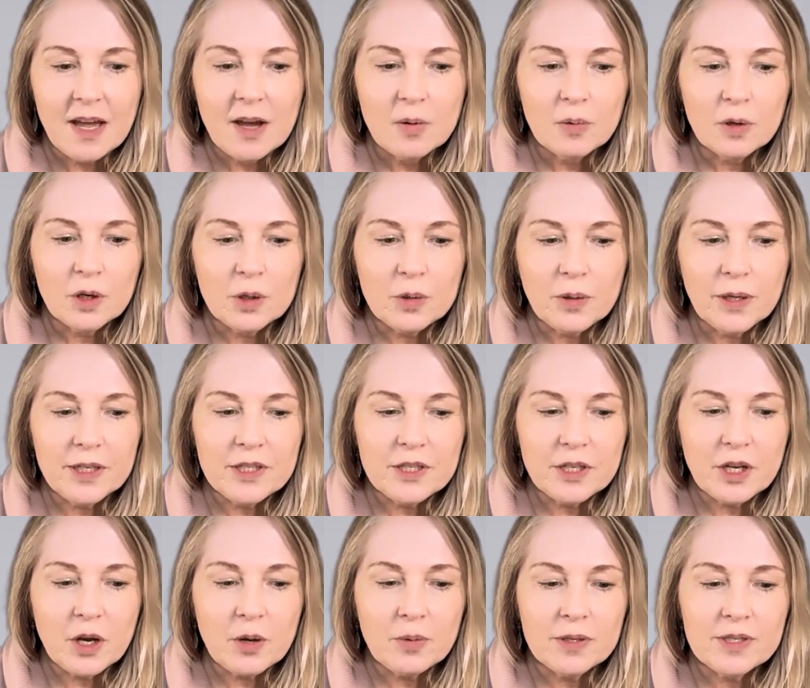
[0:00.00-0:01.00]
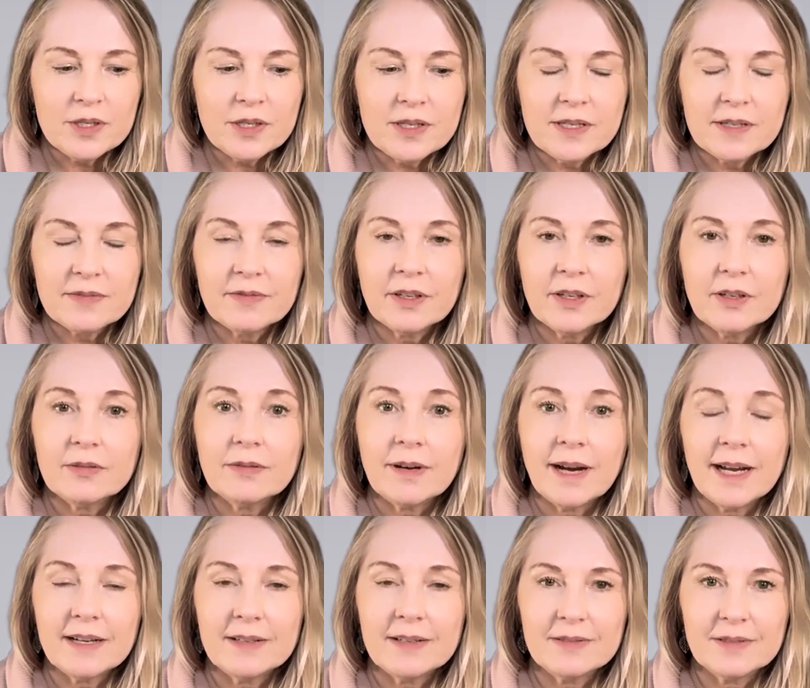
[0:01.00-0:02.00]
we're going to go into different
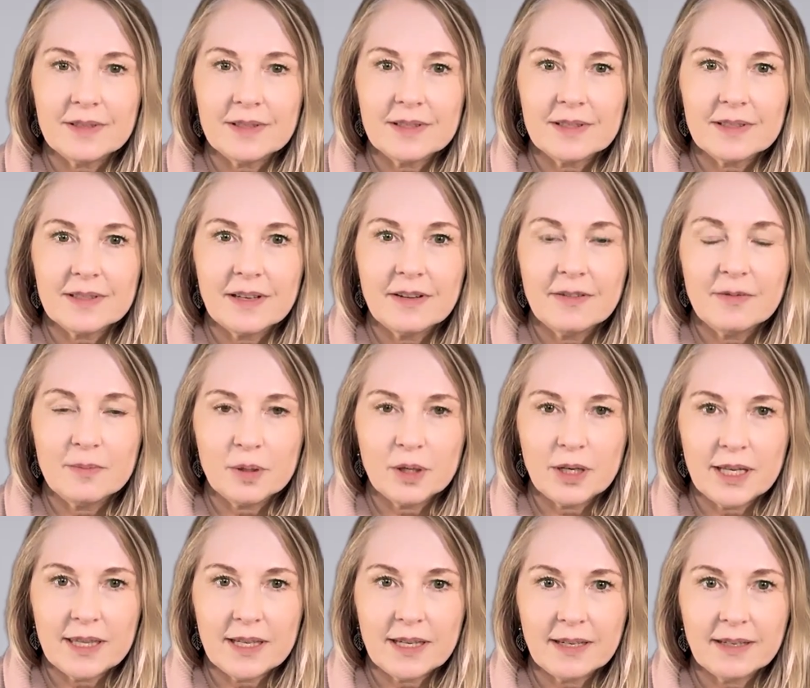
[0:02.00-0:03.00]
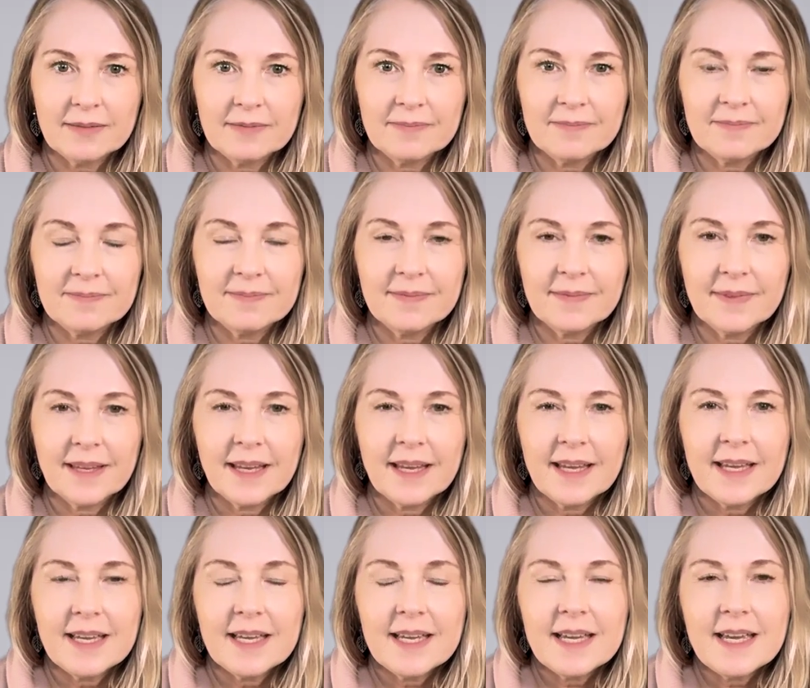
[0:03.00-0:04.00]
rounds of breathing.
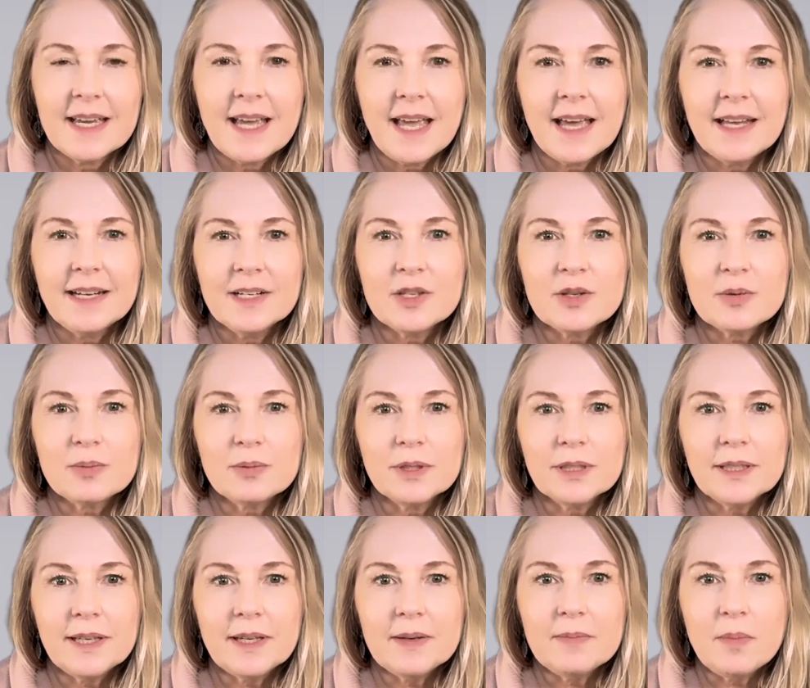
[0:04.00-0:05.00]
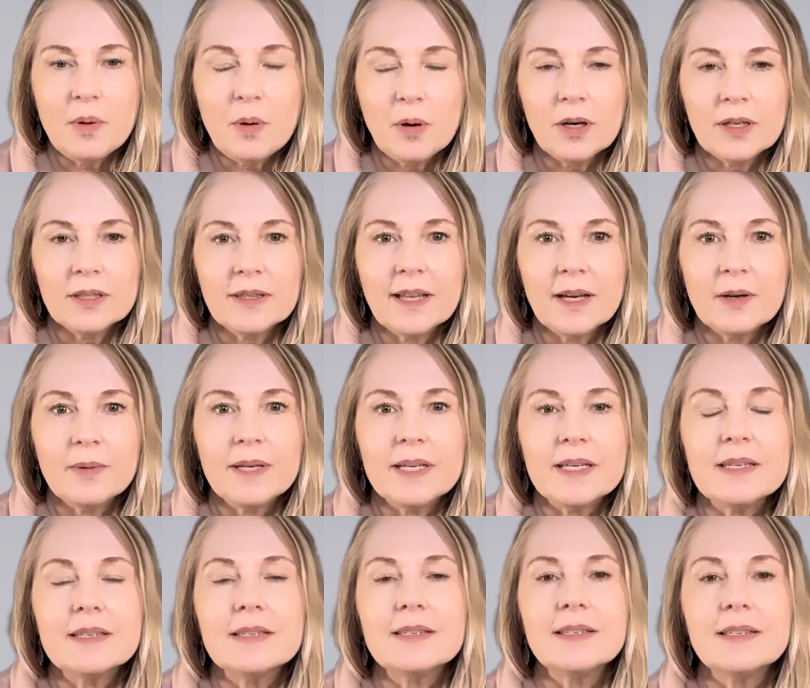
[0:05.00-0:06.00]
And it's really important that we
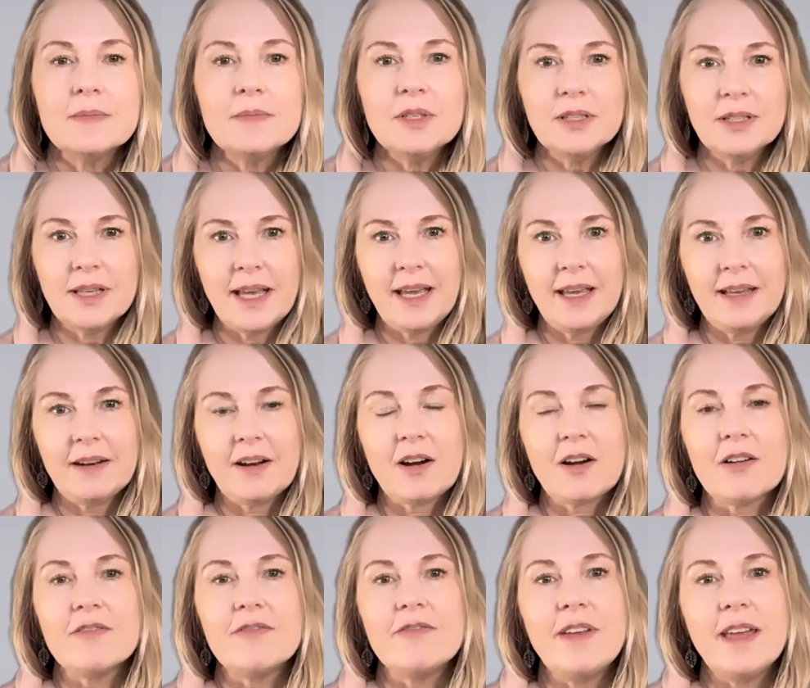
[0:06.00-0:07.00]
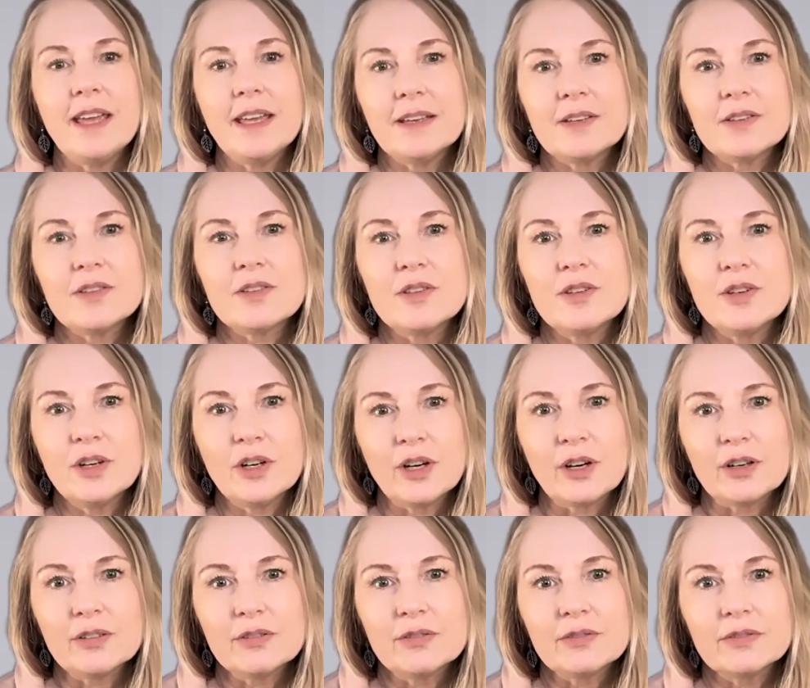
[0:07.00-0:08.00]
stimulate our vagus
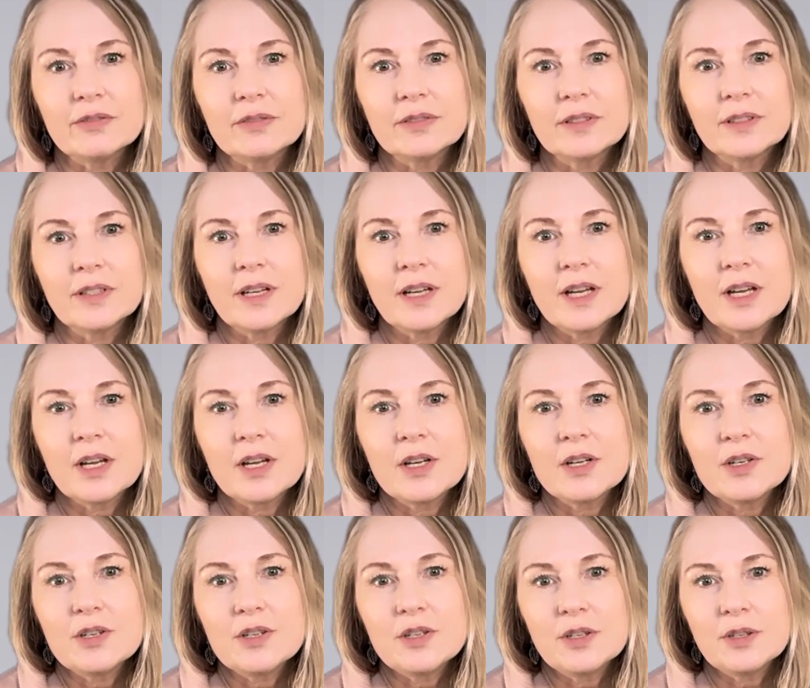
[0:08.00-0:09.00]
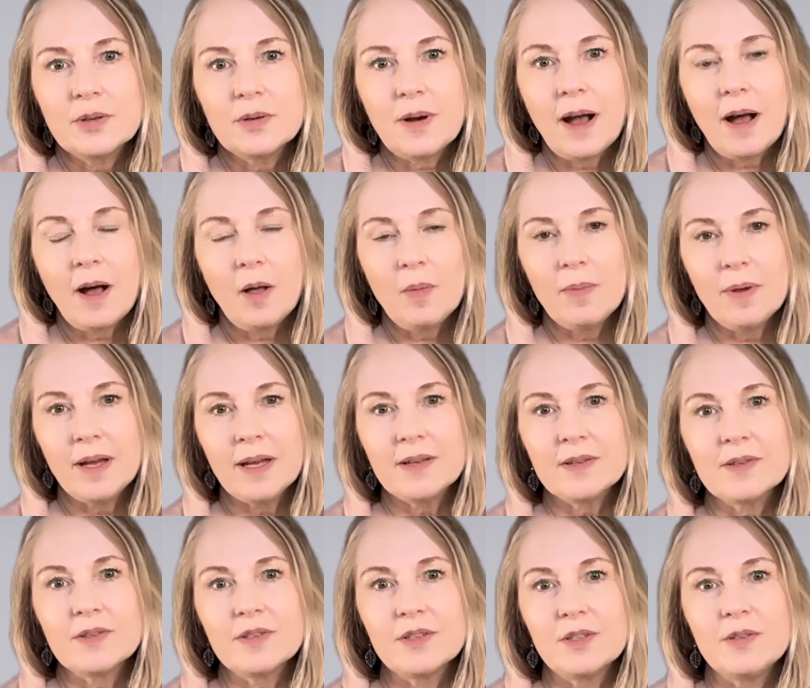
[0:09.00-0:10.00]
nerve to help
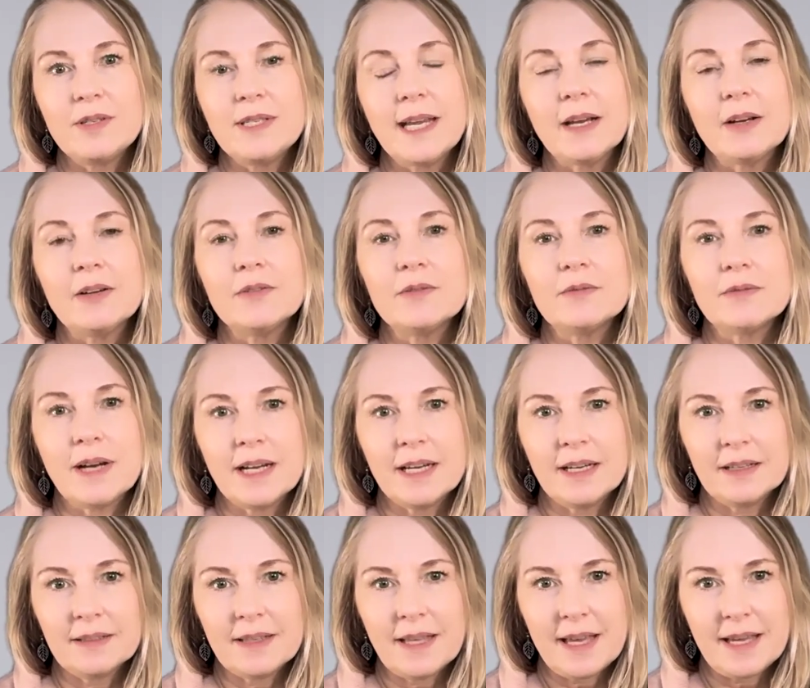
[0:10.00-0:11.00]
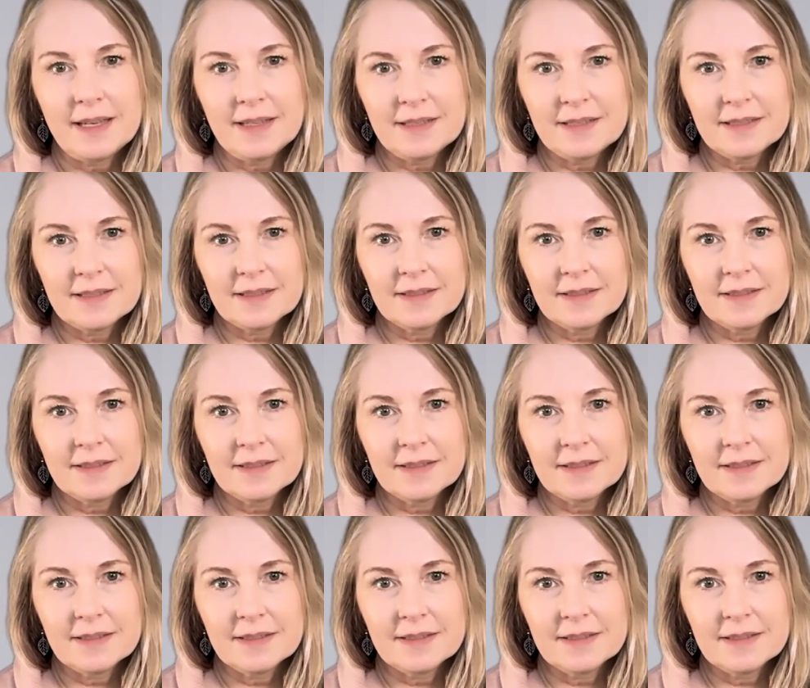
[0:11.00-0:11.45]
us to downregulate